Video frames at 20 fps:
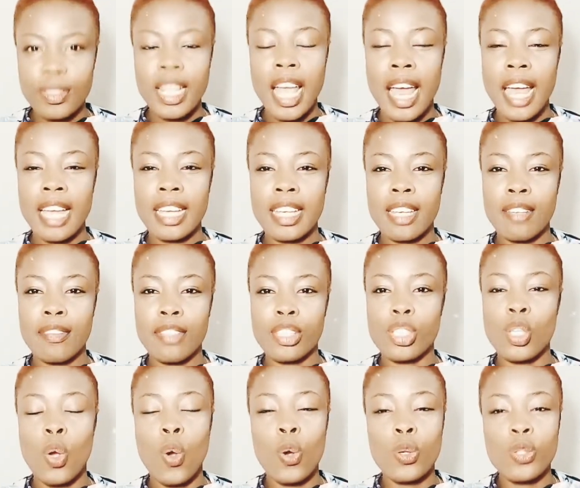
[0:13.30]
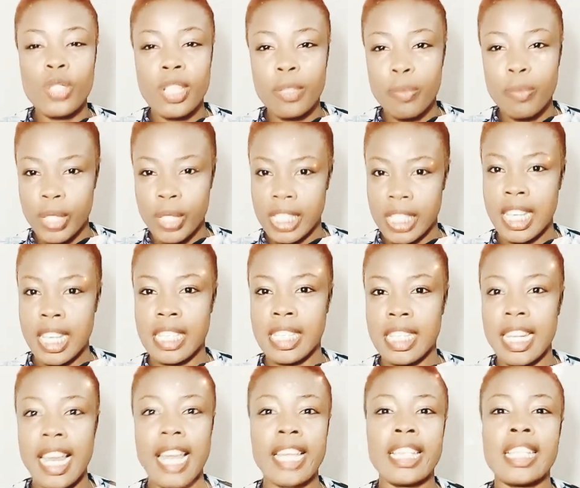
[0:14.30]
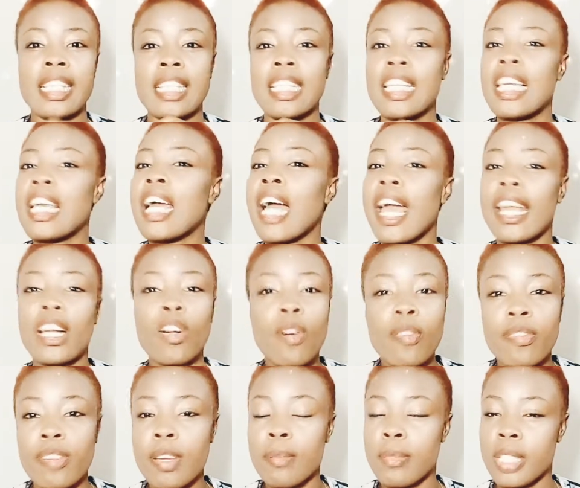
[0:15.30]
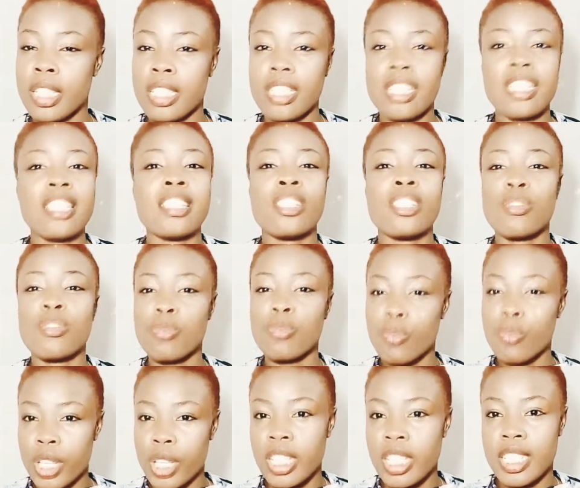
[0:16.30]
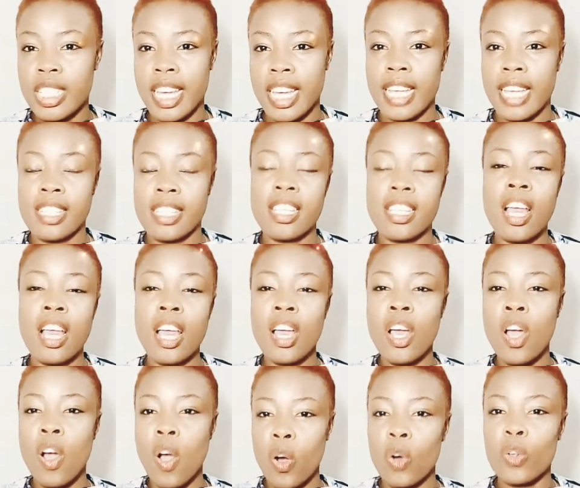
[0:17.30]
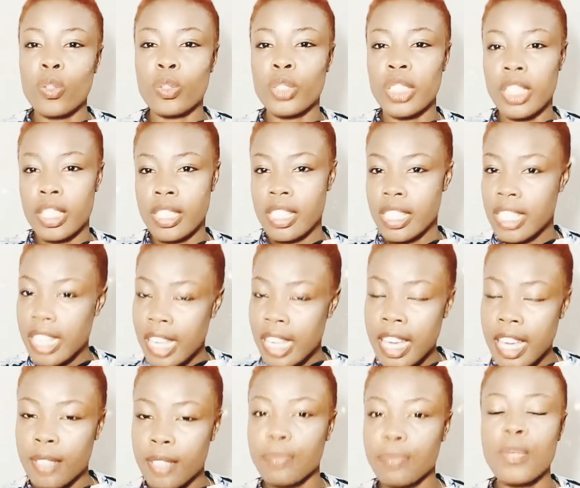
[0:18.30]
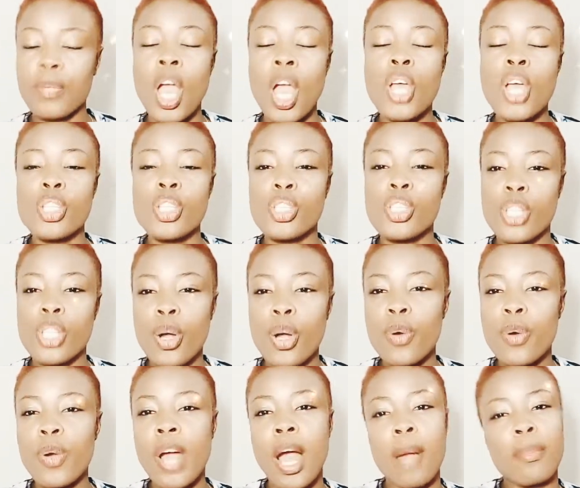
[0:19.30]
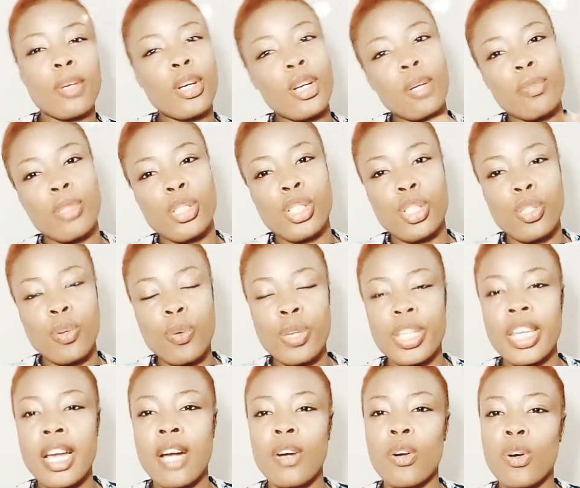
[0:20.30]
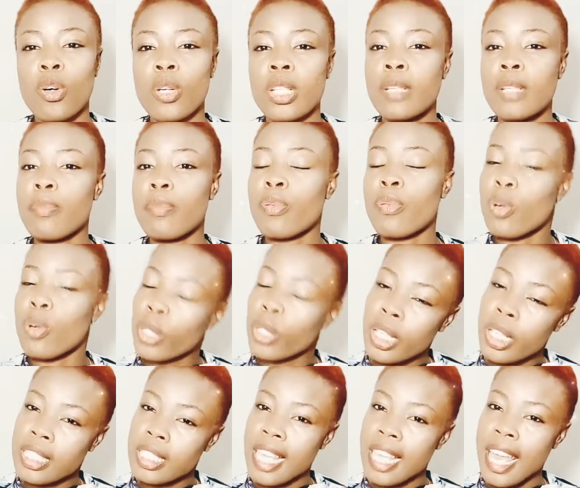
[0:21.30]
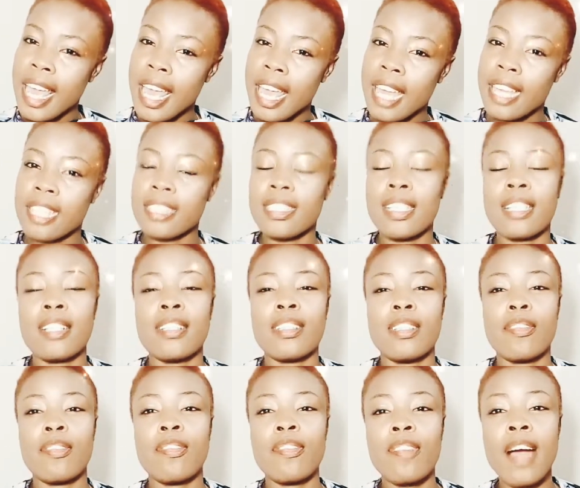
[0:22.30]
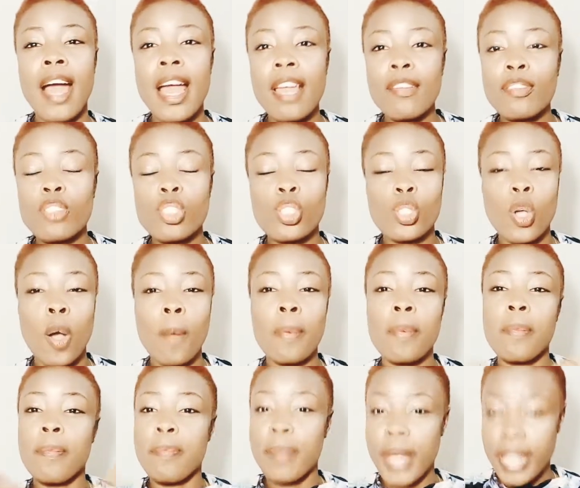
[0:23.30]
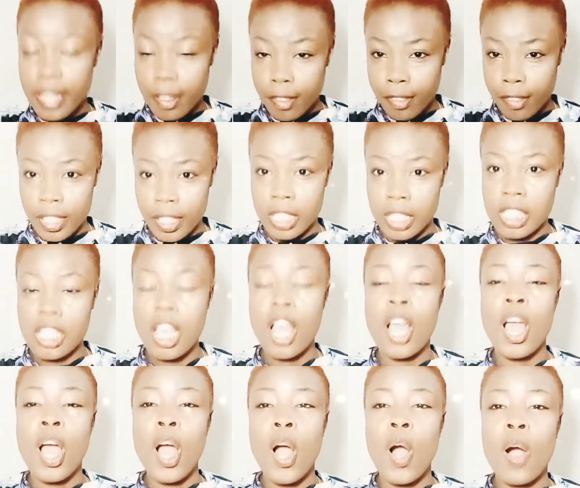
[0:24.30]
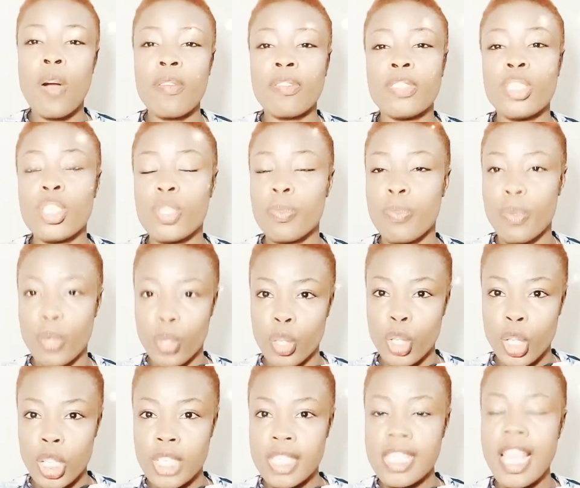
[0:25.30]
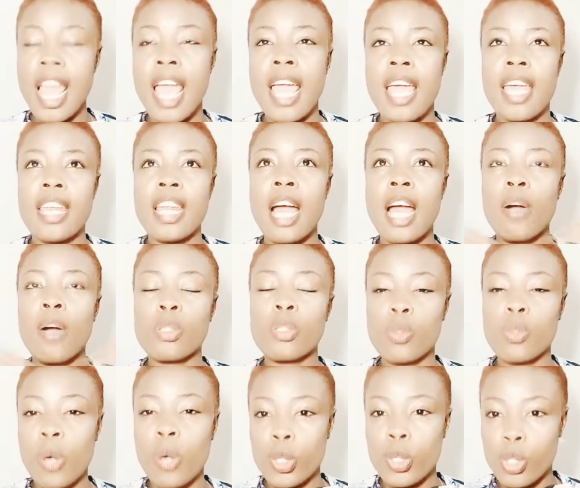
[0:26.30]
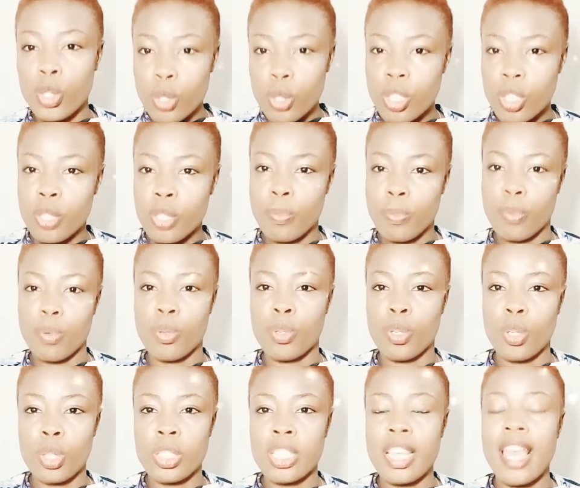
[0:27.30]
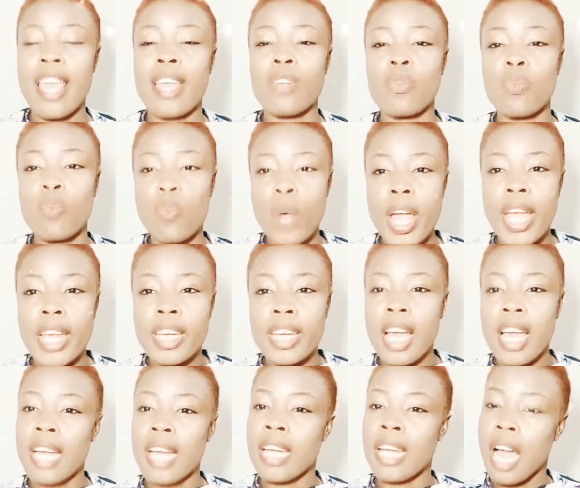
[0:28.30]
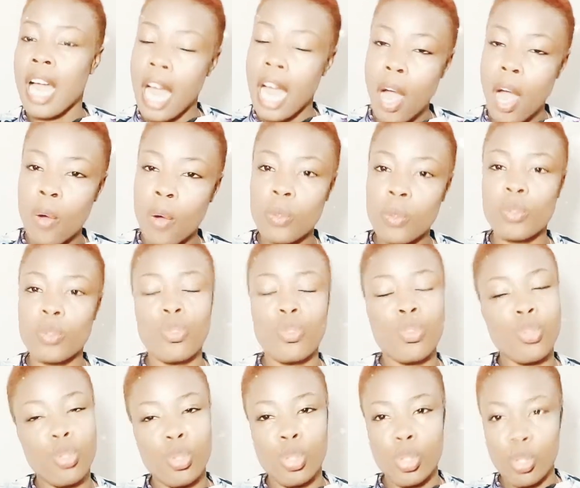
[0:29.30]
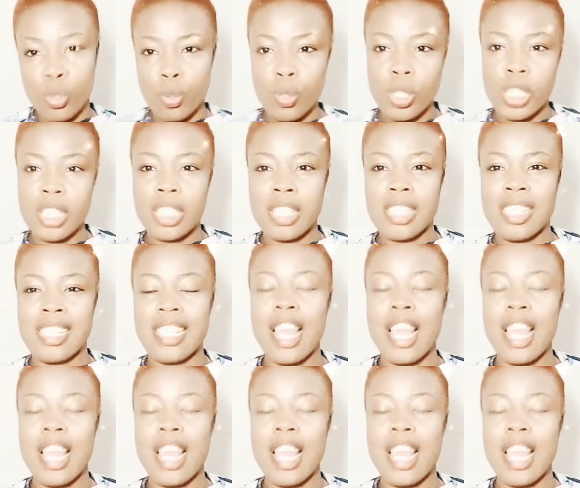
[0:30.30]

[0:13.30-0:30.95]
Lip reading: I gave it 100%. Like, I confirmed it. It's really nice on the skin. So I'm gonna be showing you all the product and the 5 top benefits of this product and how to use this product and when and how to use it.